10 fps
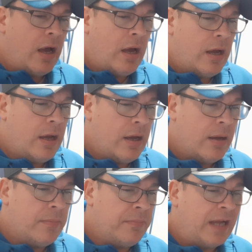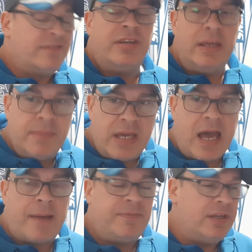A team
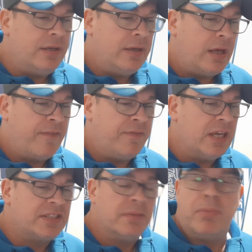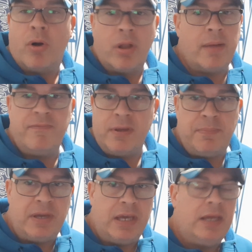captain, a Fiesta Bowl
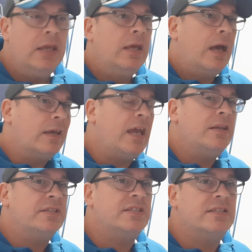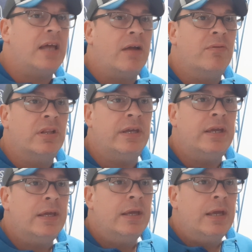MVP. Again, this is not
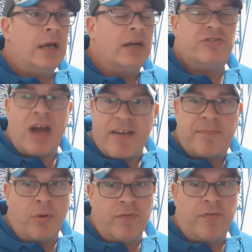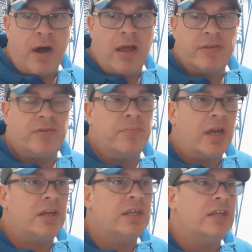really a draft profile, so I'm
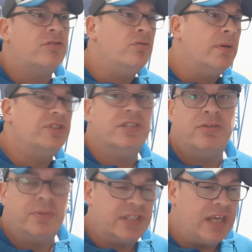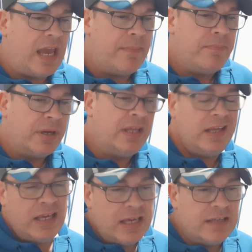not going to get too much into his game, but
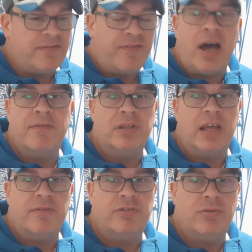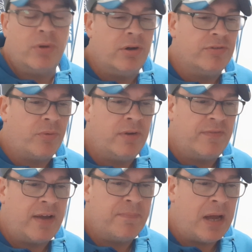he is 5'11",
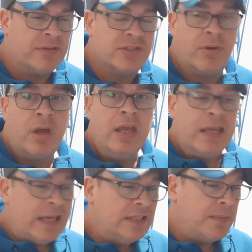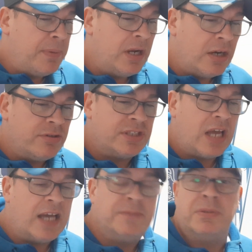225 pounds, so he's a bit
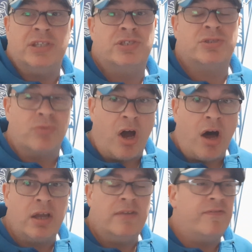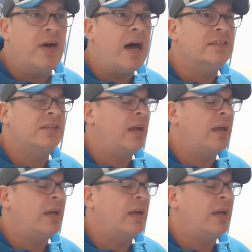undersized, but he's strong and fast.